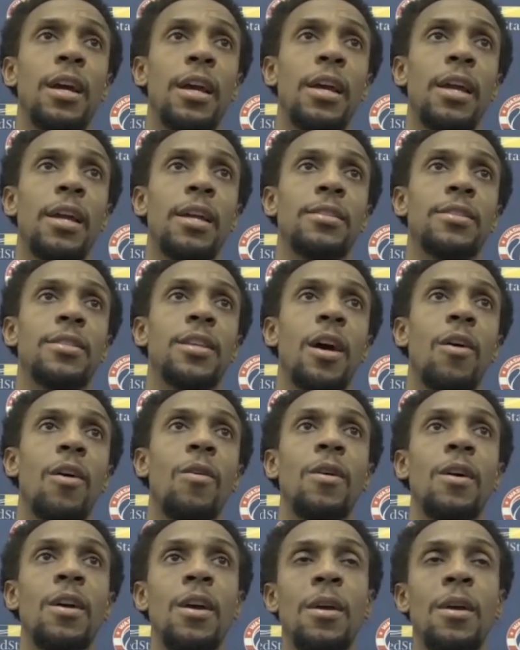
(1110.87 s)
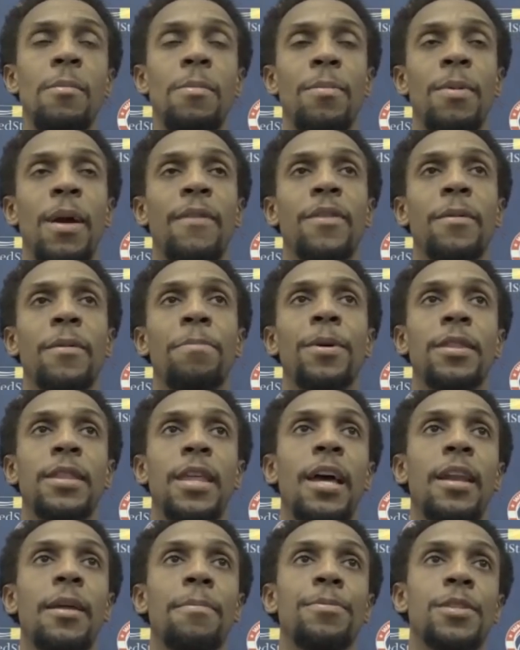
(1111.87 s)
And so people have to put
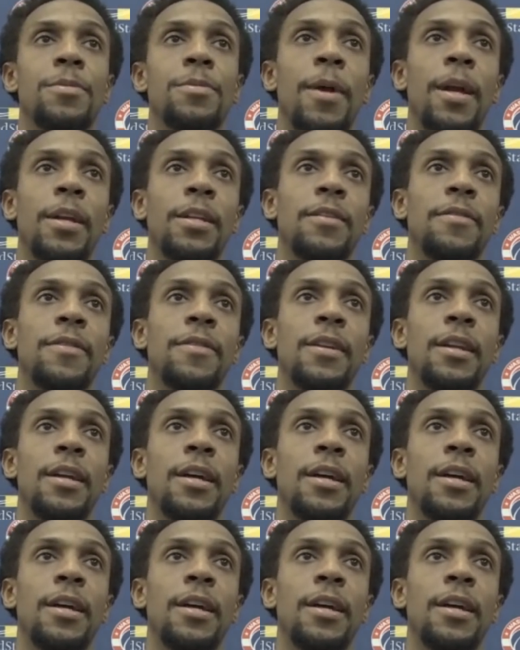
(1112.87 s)
that in perspective.